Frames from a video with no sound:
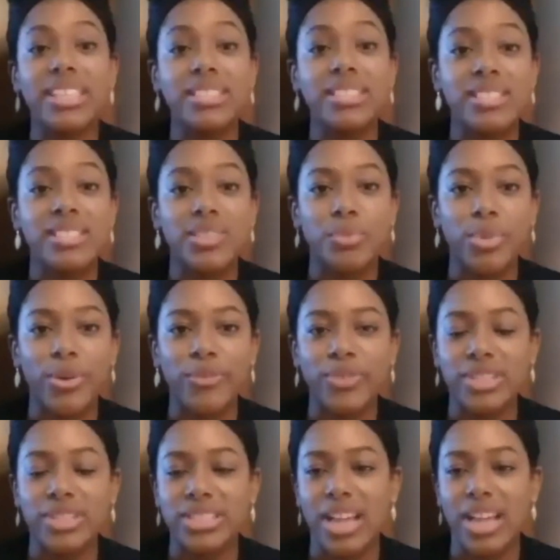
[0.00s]
is the
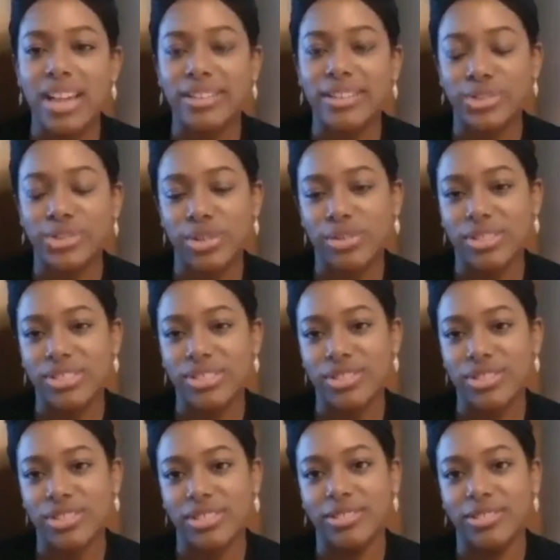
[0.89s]
perfect kind of show to
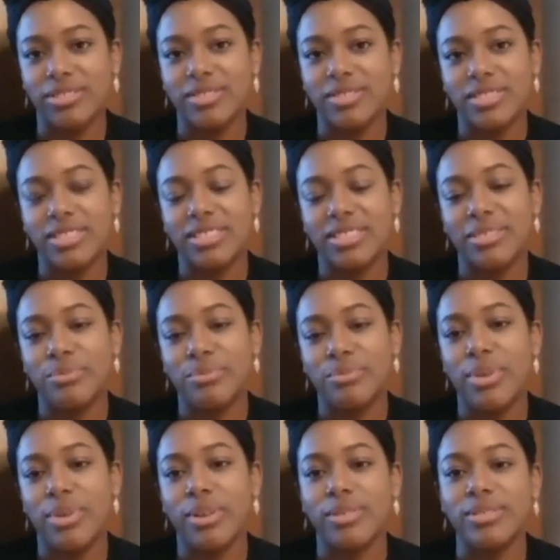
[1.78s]
do
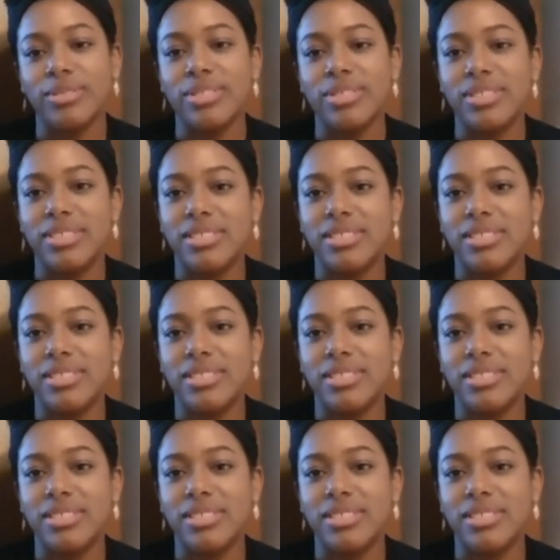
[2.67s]
post